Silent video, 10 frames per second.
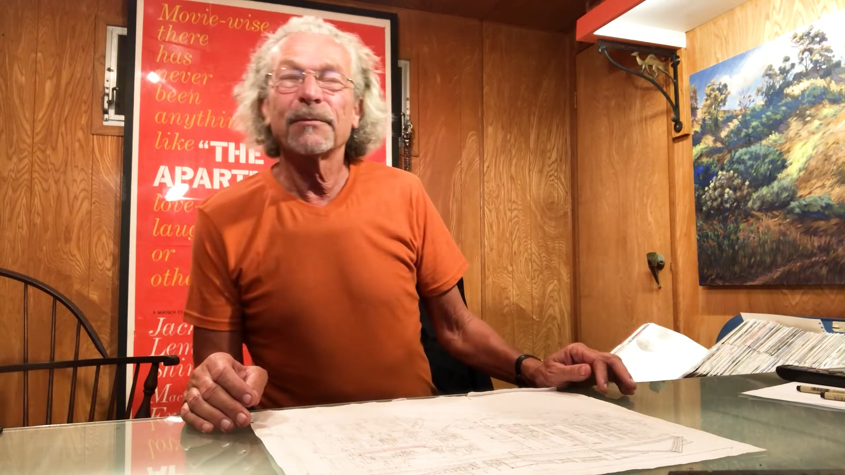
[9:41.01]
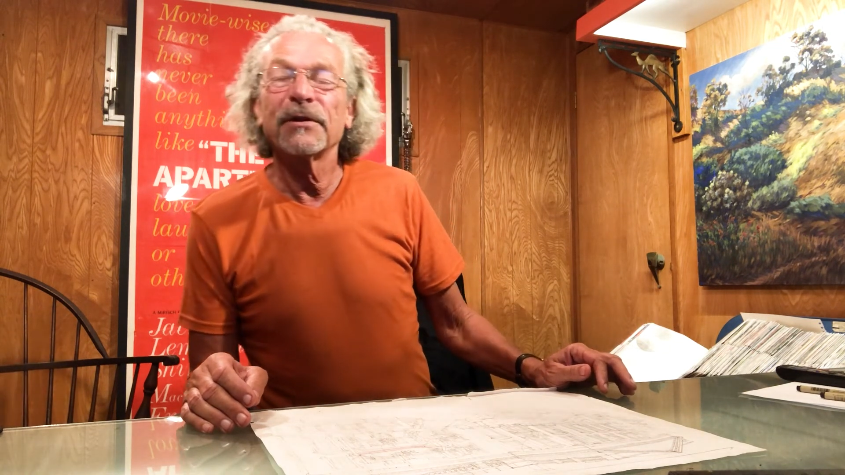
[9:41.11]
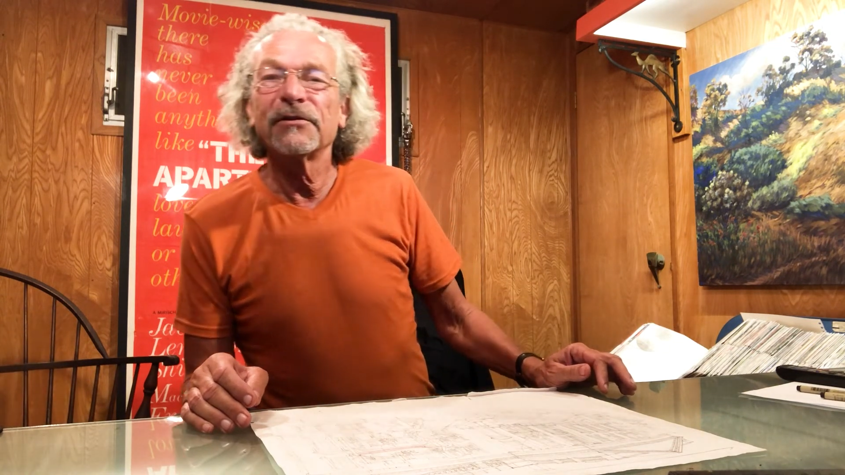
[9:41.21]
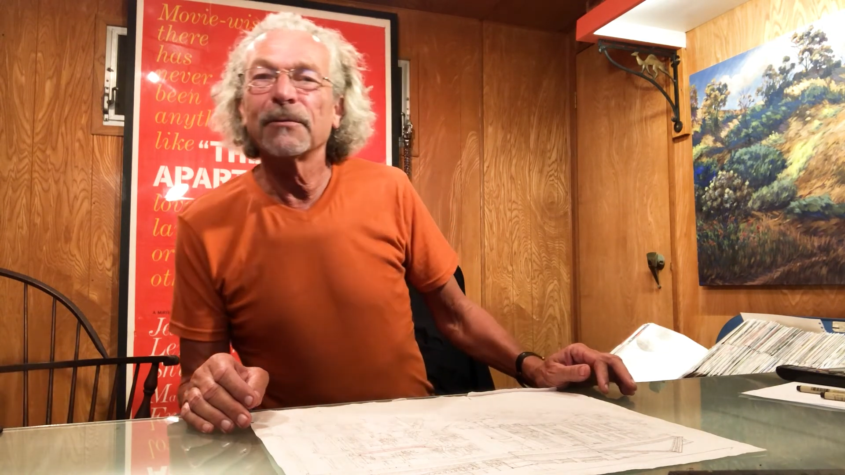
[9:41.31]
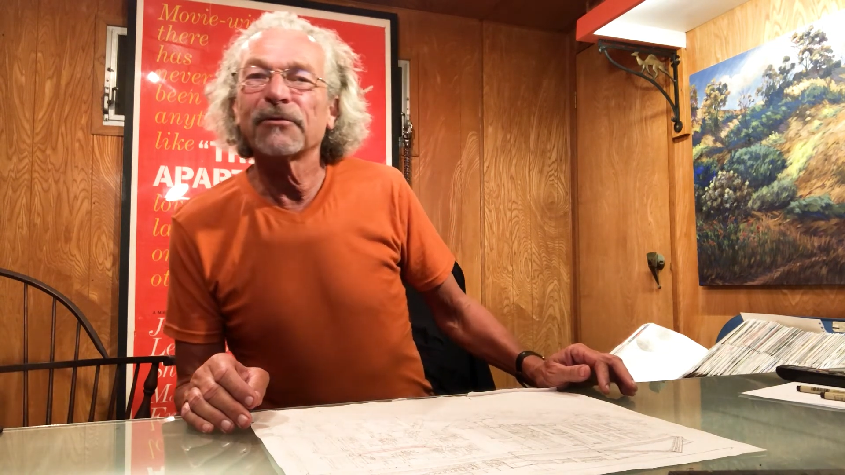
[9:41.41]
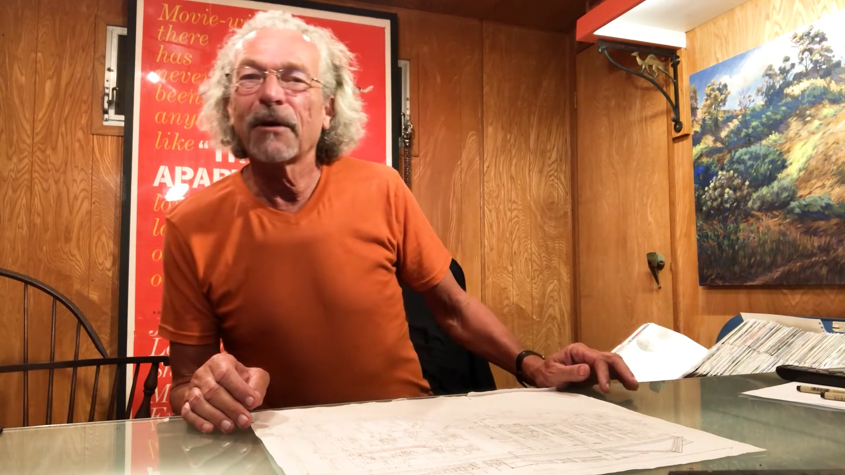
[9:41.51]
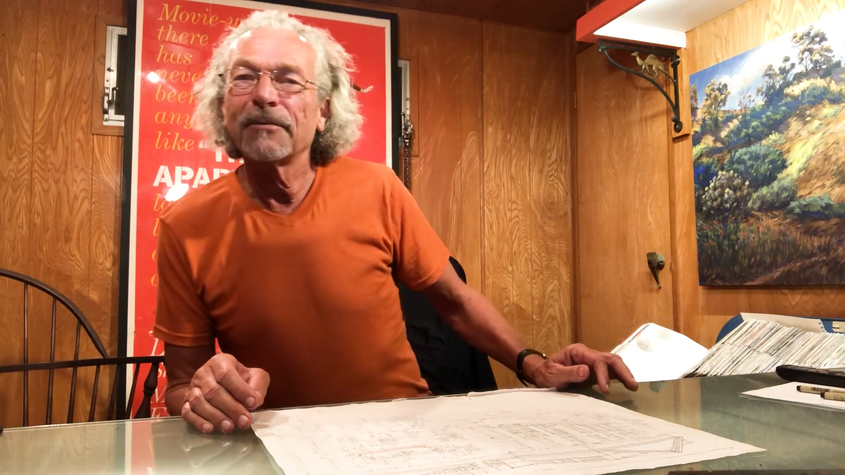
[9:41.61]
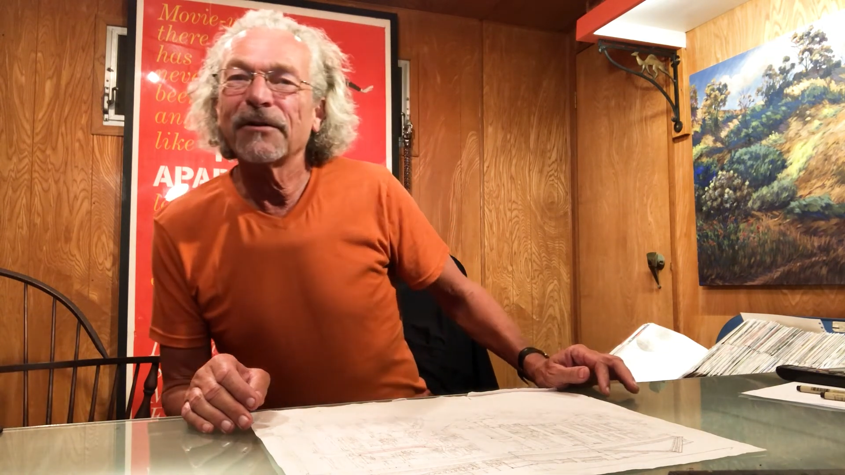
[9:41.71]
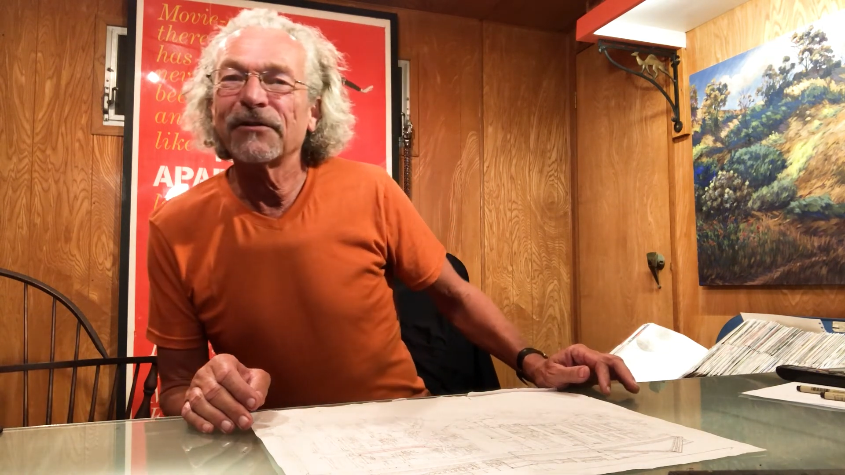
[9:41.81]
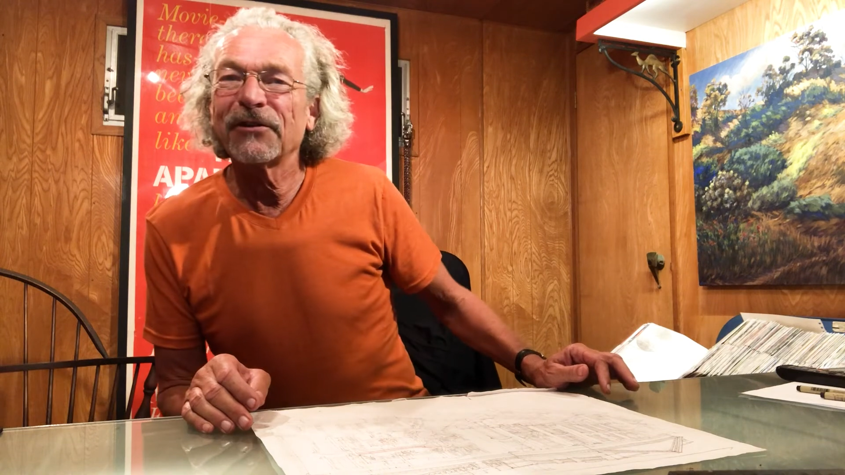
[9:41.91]
please subscribe to
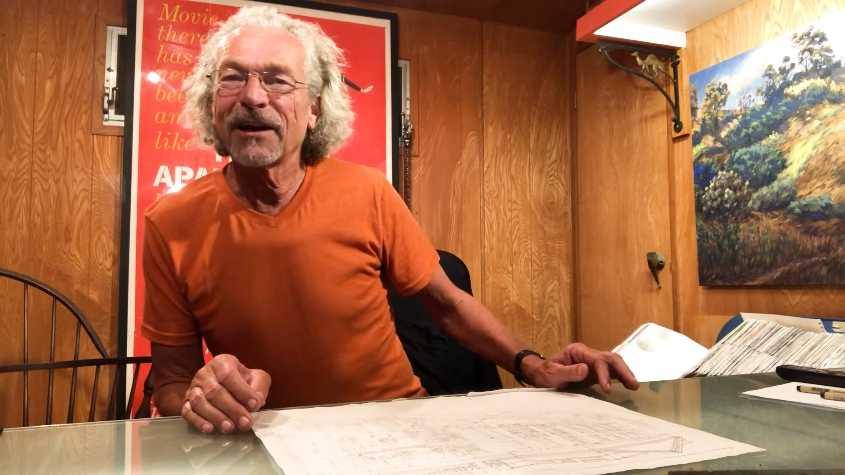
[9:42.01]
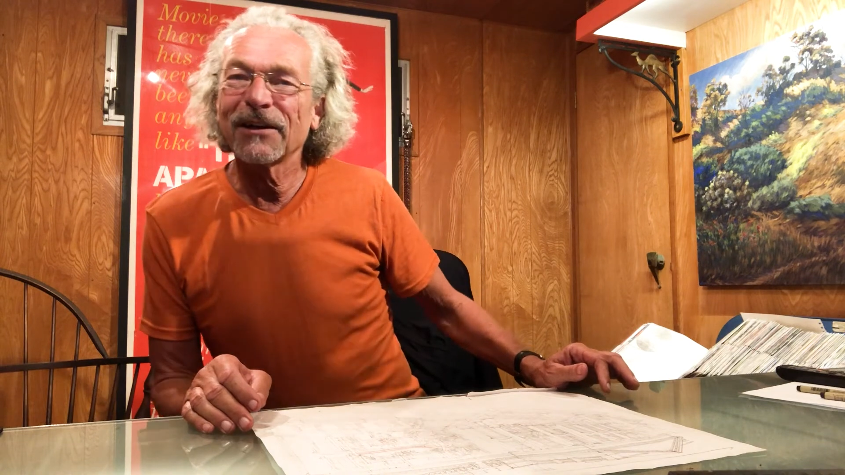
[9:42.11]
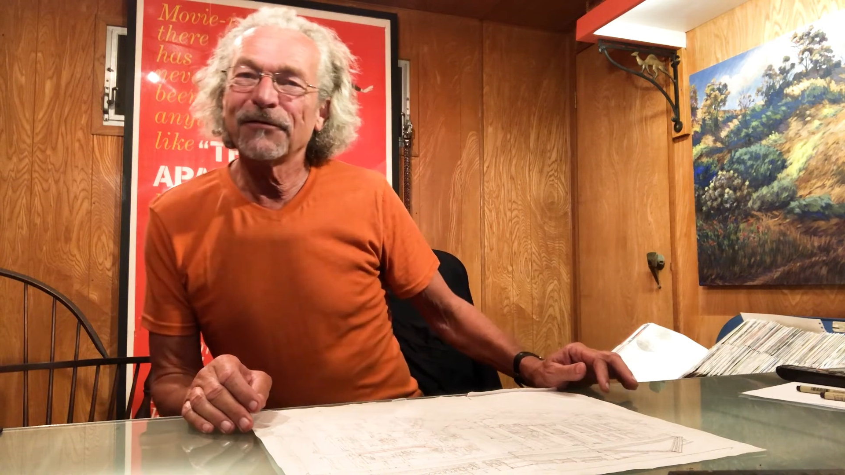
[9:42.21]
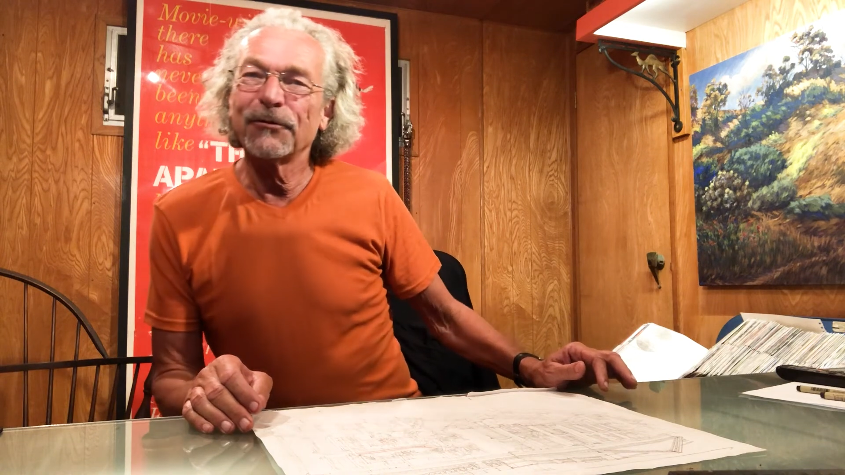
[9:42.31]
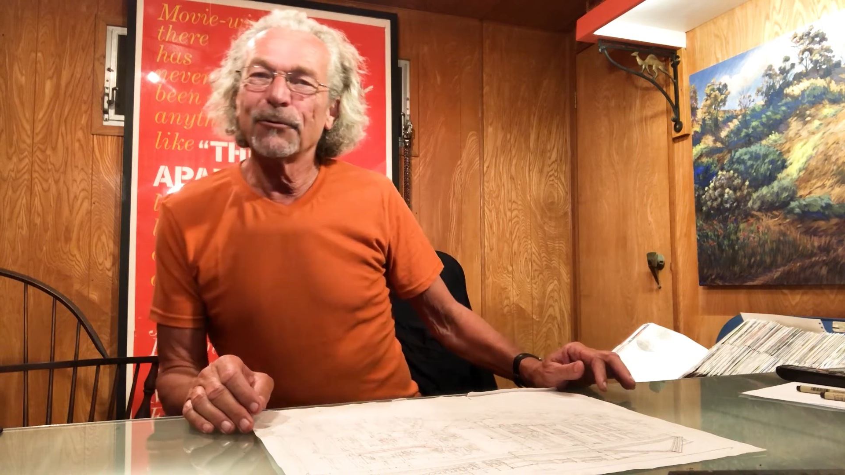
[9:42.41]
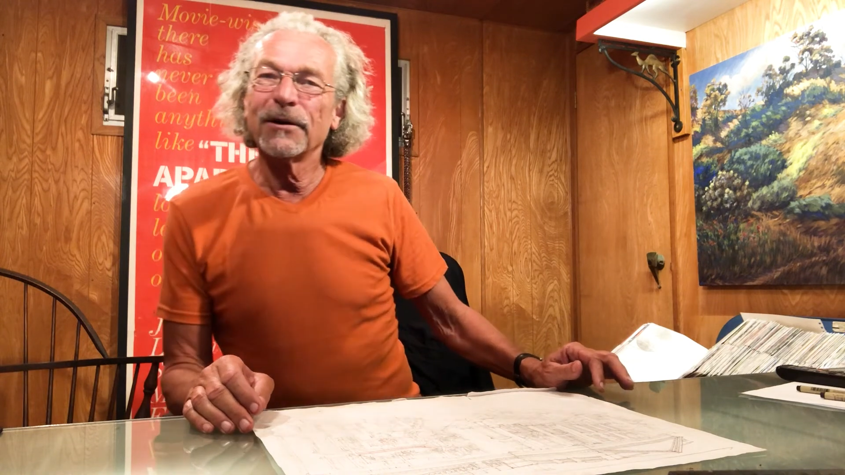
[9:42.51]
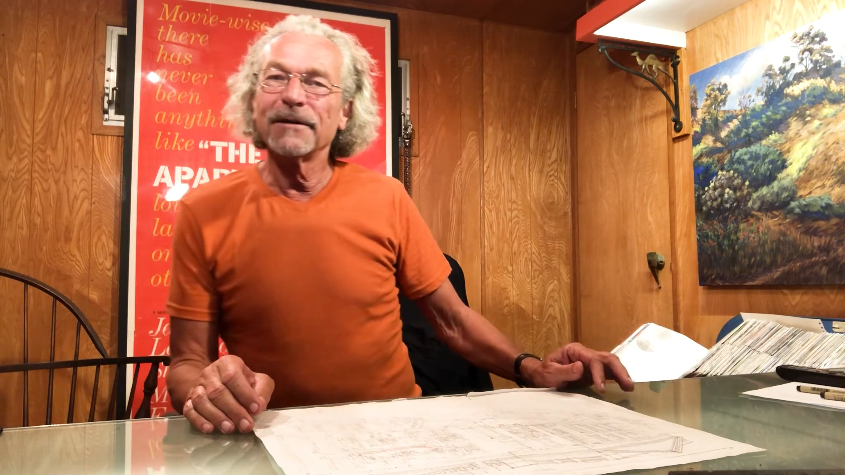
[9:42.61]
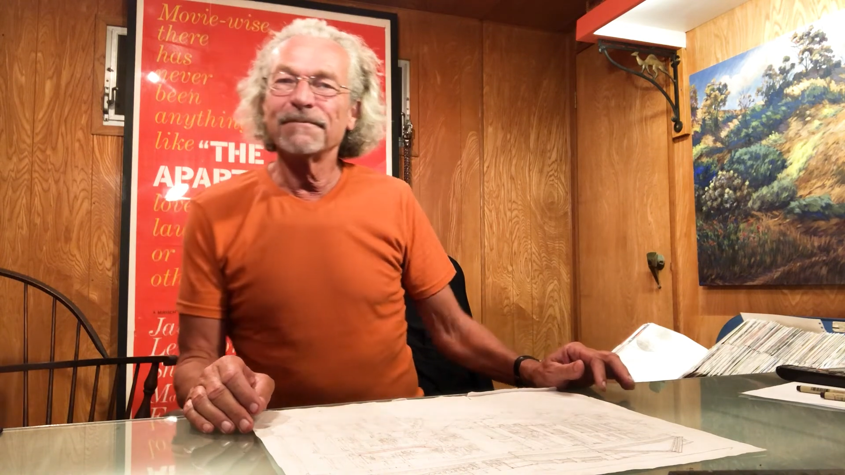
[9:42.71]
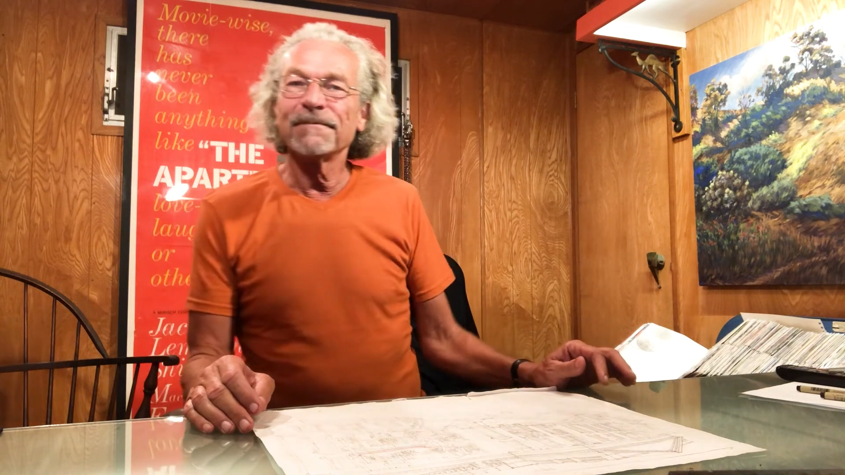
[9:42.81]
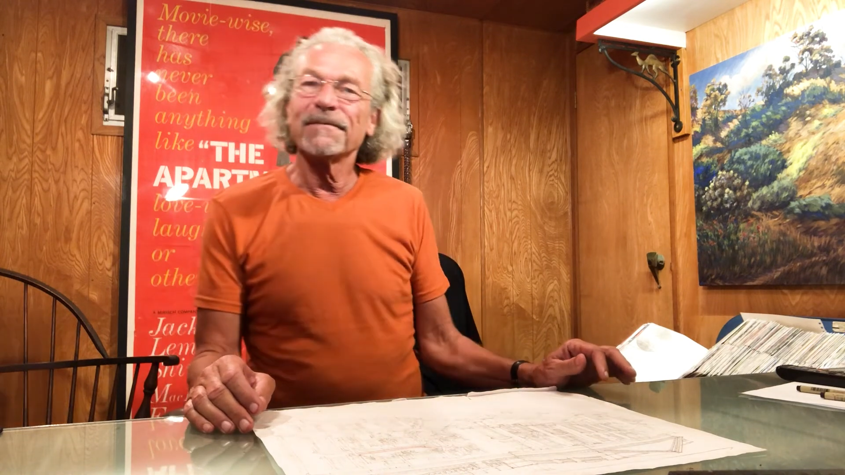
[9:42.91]
the channel if you would.